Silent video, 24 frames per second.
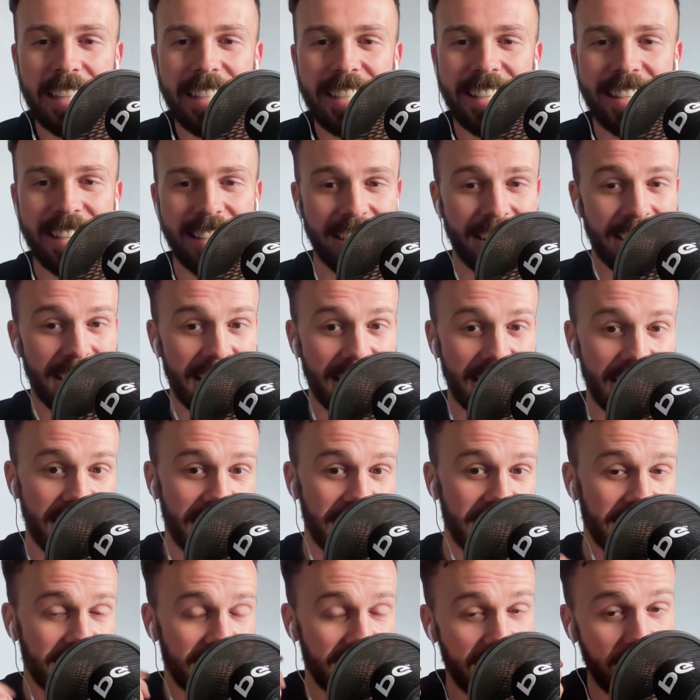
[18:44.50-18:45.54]

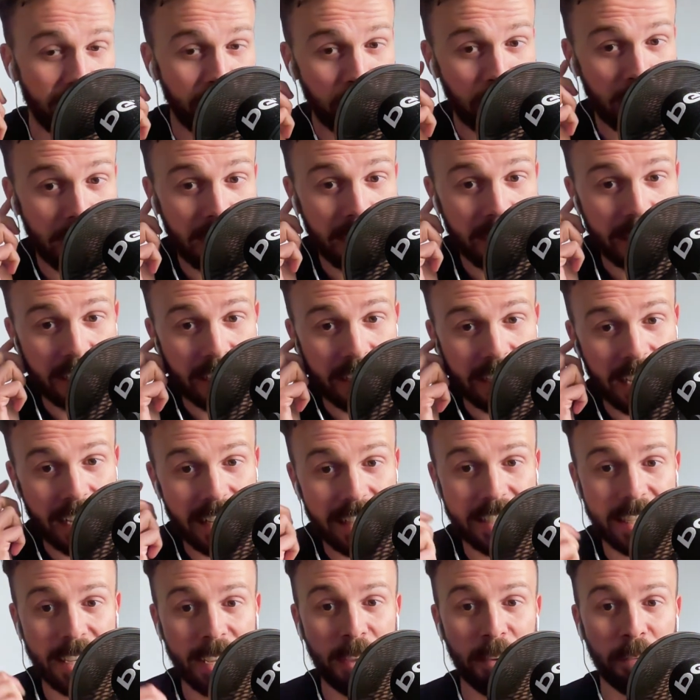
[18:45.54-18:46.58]
Sam? He's a
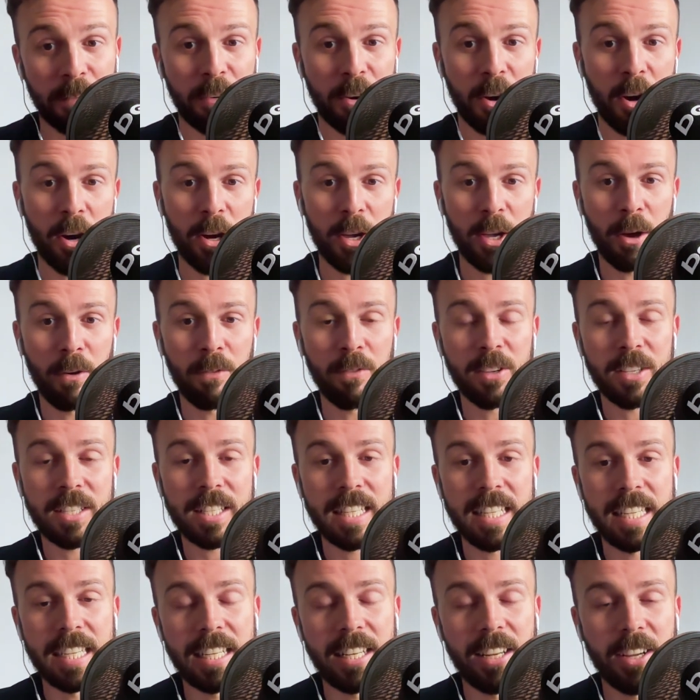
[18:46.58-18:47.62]
sensitive guy,
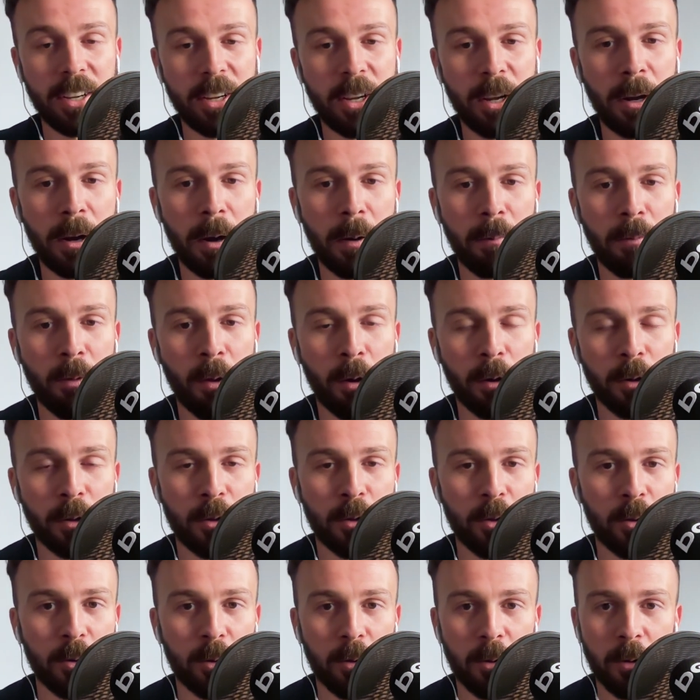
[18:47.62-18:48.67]
obviously. Like, I'm not
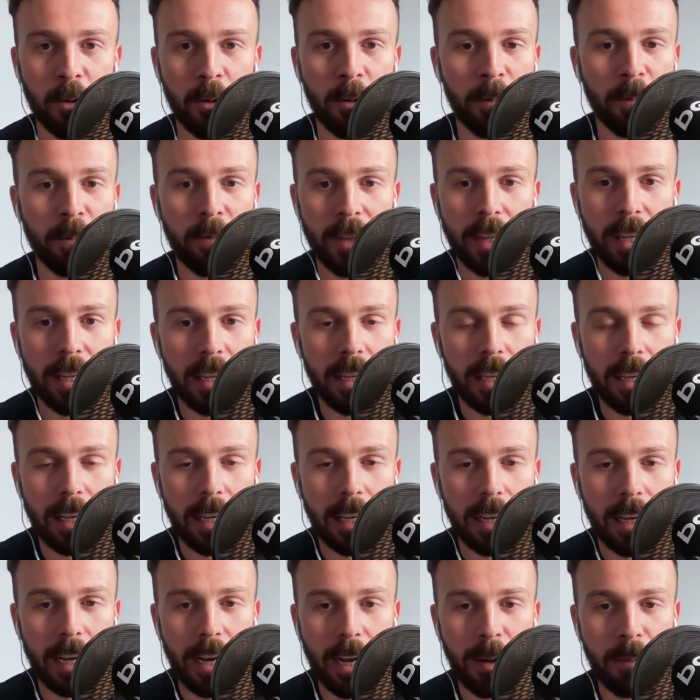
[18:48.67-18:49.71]
sure
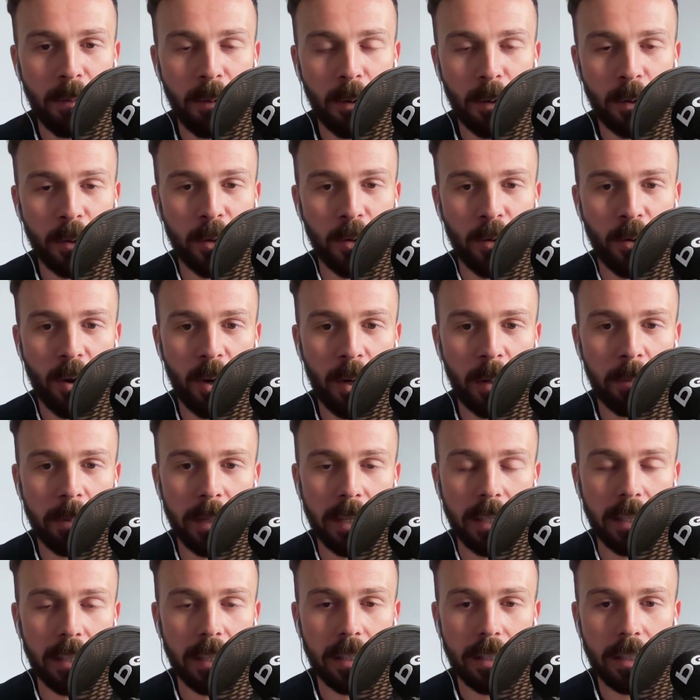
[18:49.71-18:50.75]
I'd have
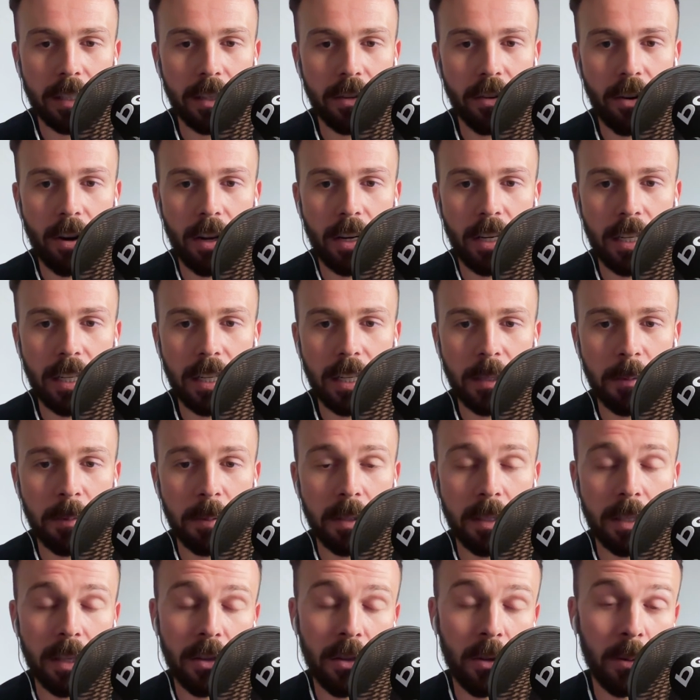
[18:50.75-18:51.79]
been crying in this
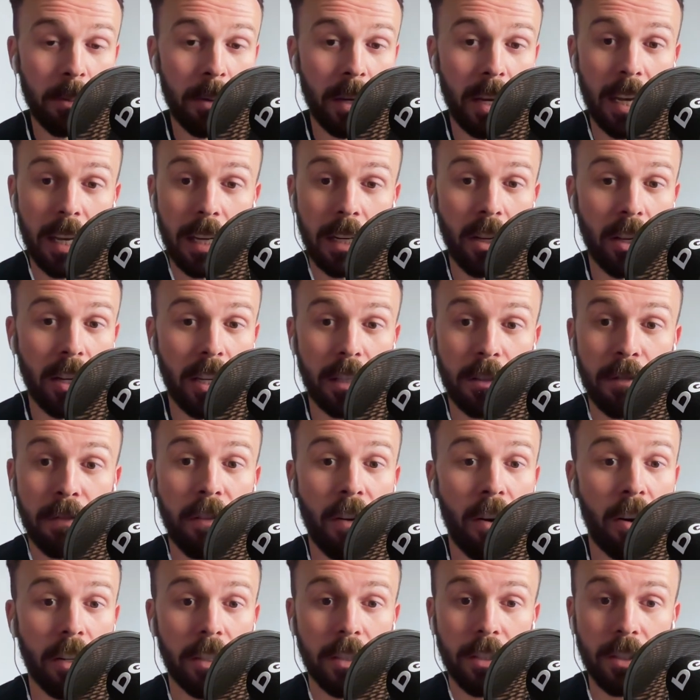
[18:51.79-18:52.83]
position, but hey, like, it's
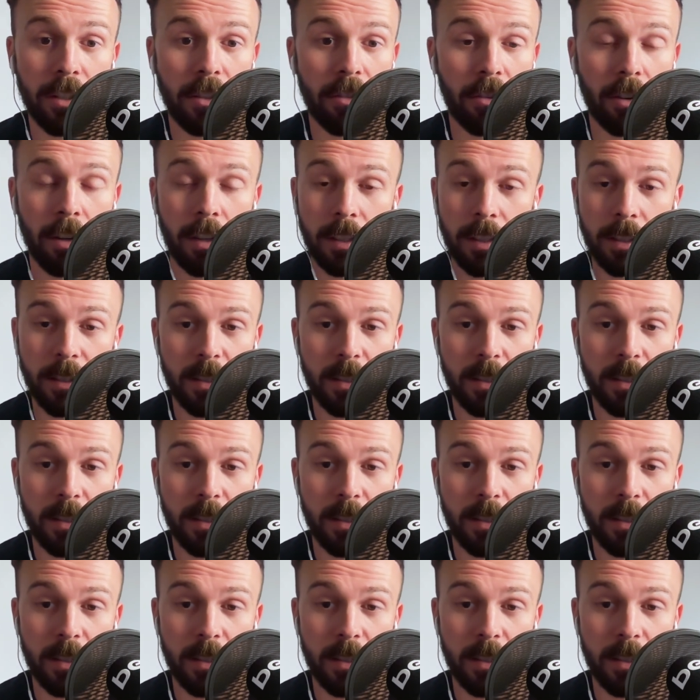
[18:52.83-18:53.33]
fine to cry.